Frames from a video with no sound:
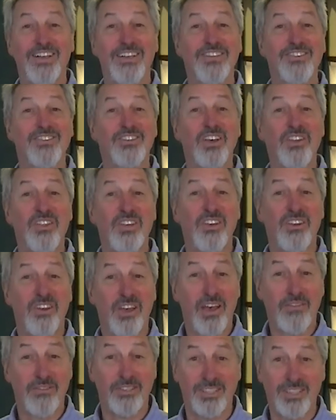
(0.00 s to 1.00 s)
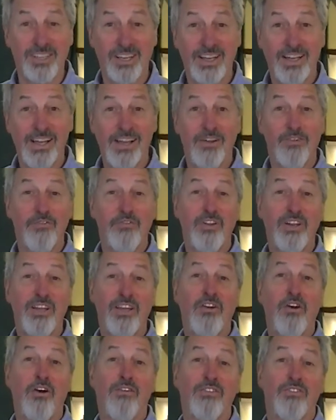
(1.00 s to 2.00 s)
So there you have it,
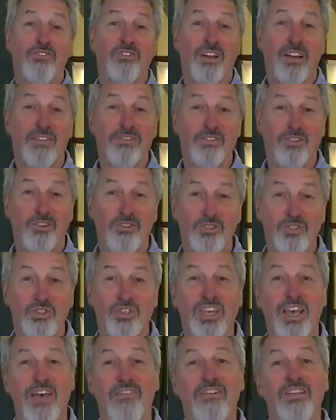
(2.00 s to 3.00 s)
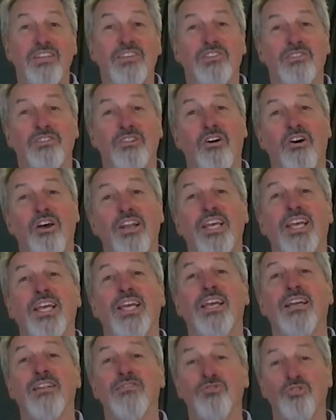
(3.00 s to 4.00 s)
fitting of the Draught Dodger's cavity
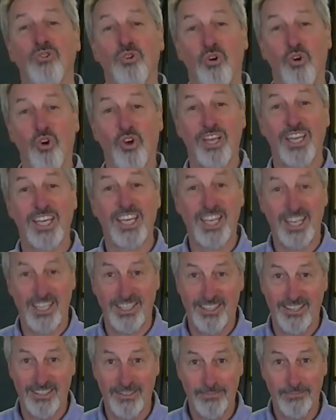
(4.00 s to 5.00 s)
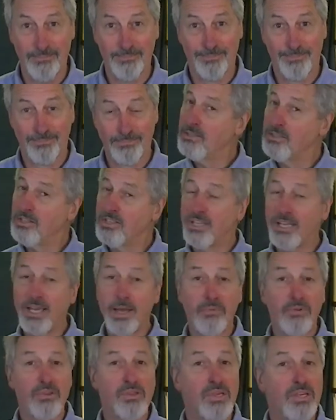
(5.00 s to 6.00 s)
sliding door kit. Just a
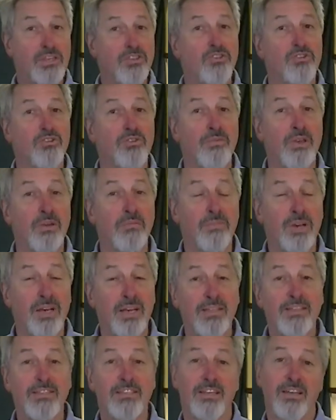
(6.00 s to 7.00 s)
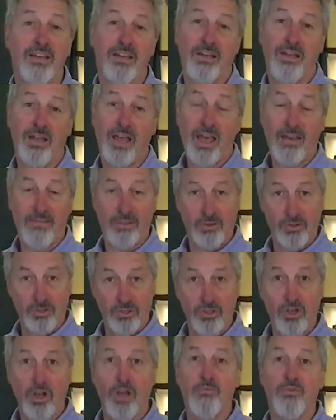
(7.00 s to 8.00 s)
couple of things to remember to have a good
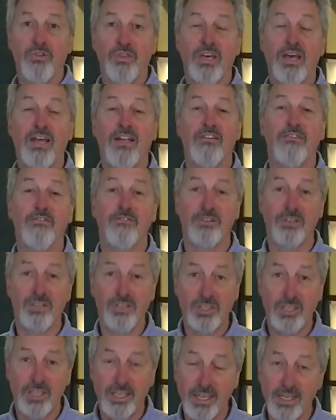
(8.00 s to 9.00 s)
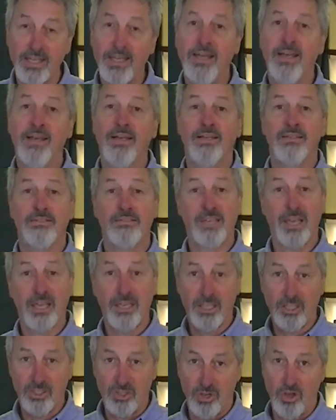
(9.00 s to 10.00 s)
time with that. Firstly,
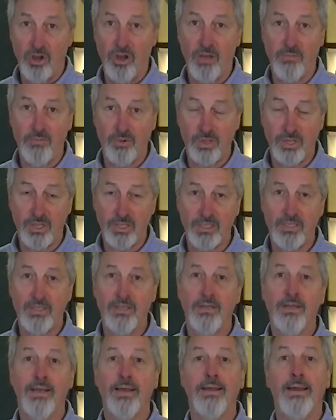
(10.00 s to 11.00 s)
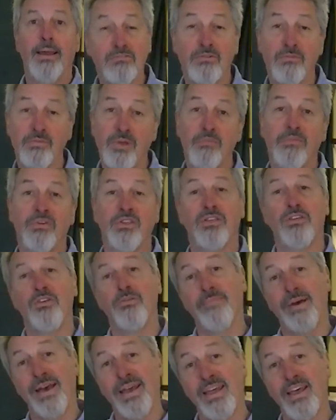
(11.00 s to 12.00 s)
take your time with it. Remember that you
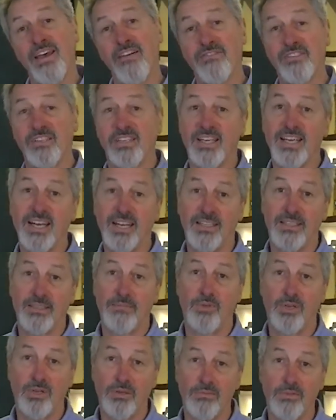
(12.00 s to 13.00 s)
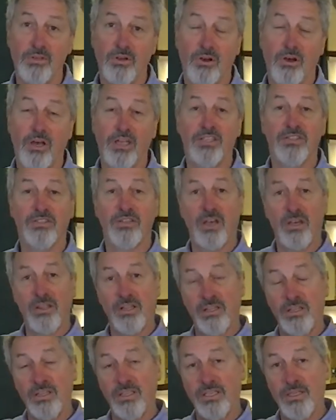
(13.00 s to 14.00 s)
may have to cut the bottom guide so
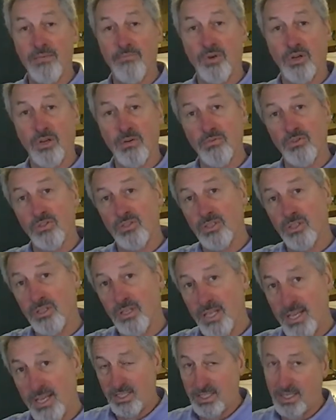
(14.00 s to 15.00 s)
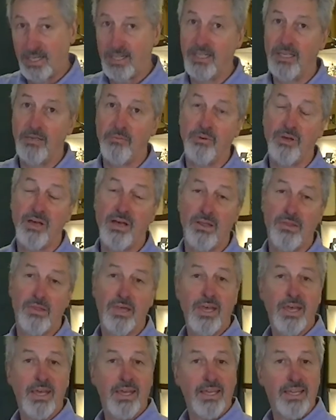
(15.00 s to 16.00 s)
that the bottom seal a clear path
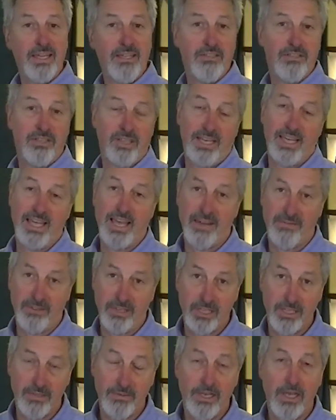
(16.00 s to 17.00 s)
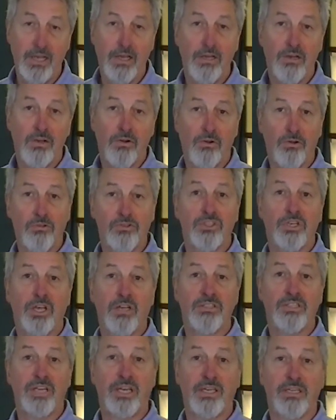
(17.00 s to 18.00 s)
into the cavity. Also
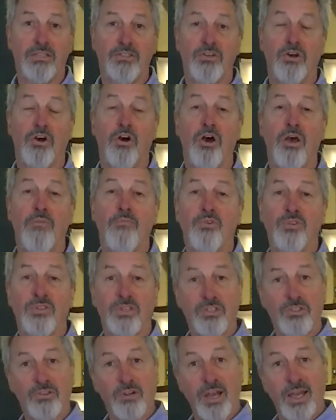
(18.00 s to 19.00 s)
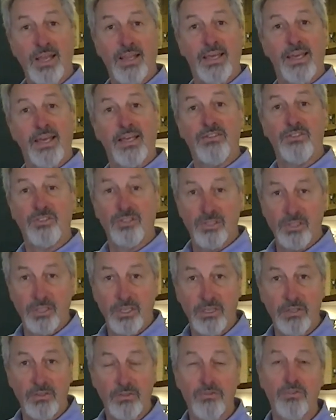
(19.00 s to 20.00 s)
take your time with the trailing edge
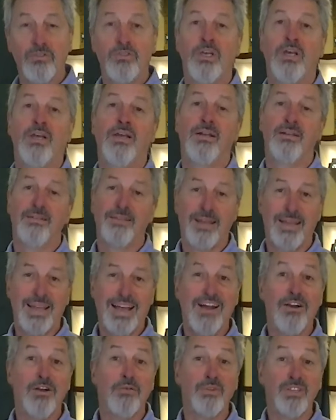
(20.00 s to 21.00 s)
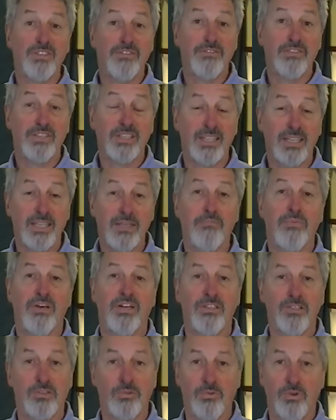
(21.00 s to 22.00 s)
seals. They are a bit fiddly, but
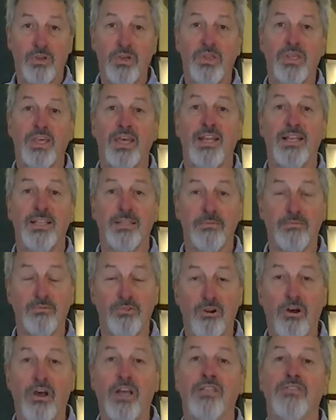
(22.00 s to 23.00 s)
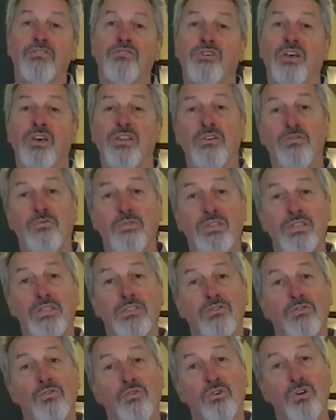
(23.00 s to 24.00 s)
it's worth getting them right so that when the
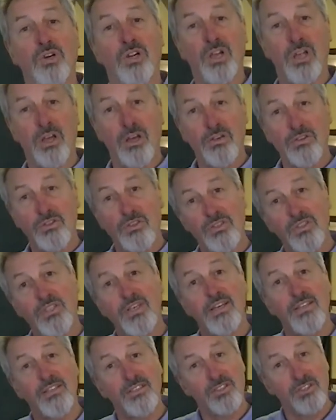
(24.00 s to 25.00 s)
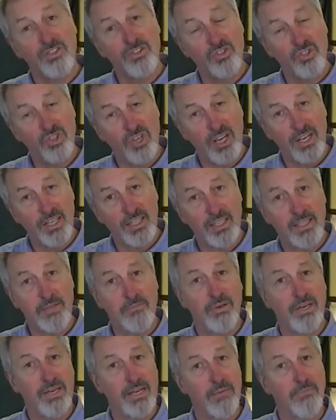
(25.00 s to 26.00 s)
door closes, they just gently
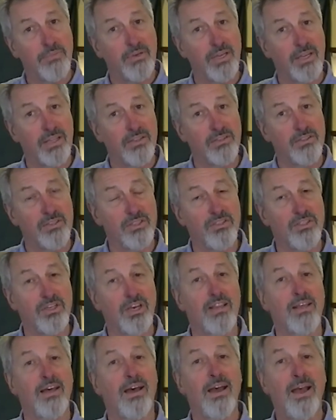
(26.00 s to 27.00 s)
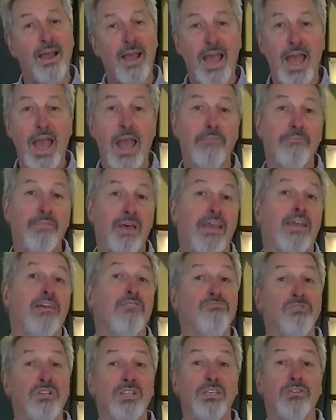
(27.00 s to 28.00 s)
butt up against each other and make a
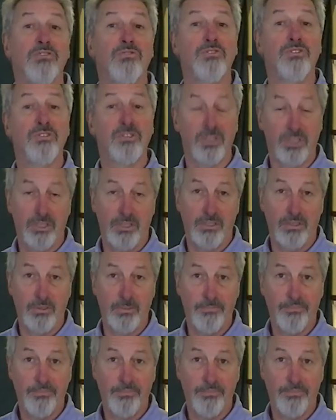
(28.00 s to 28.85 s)
really good seal.